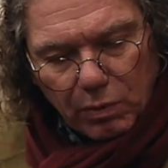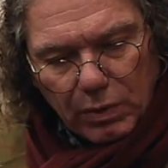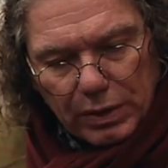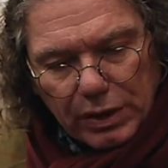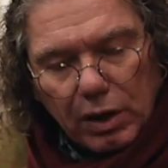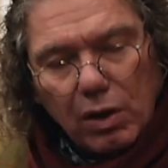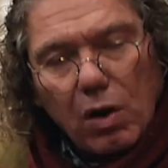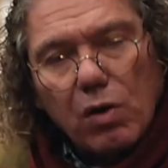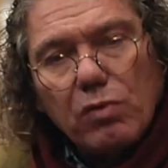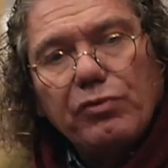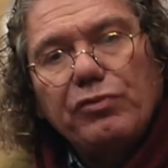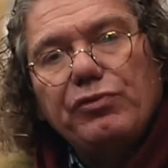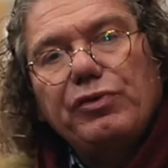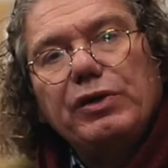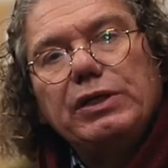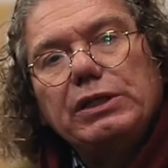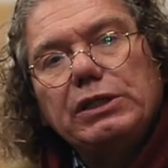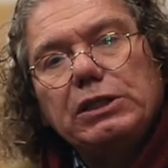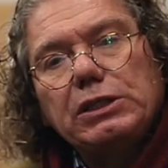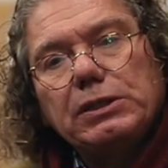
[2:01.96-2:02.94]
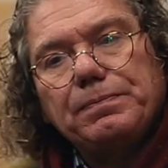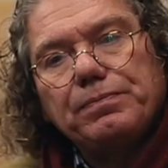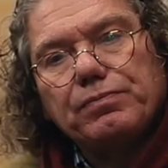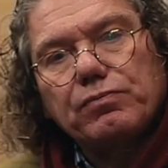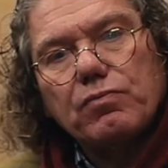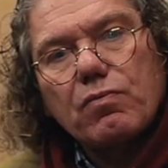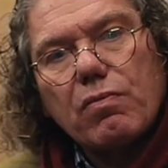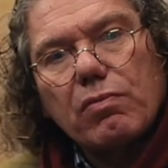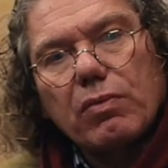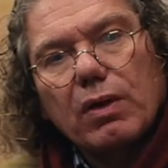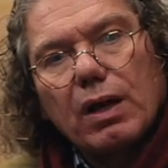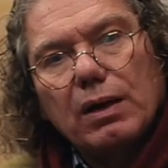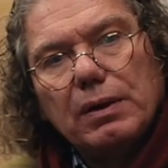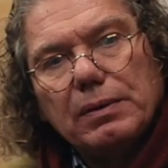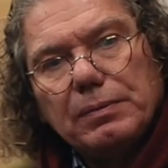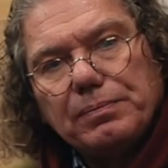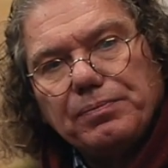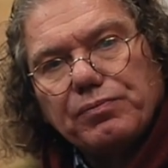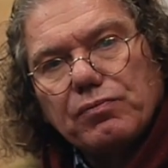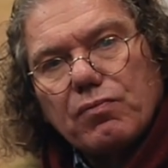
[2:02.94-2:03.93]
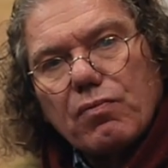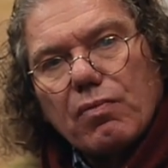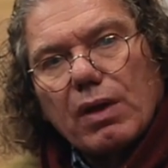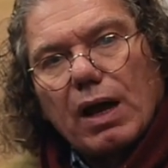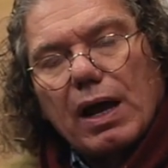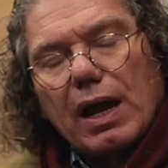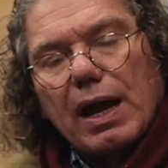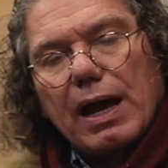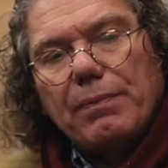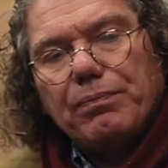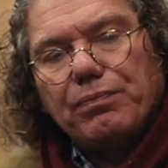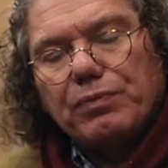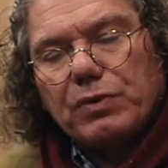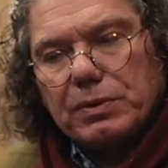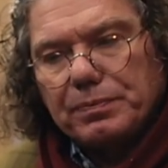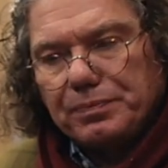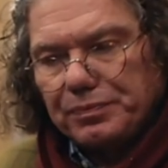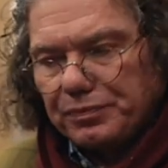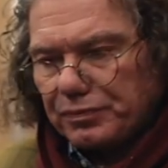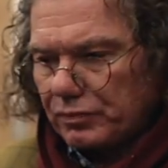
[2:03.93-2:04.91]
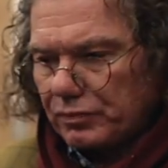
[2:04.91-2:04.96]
with a long finish. And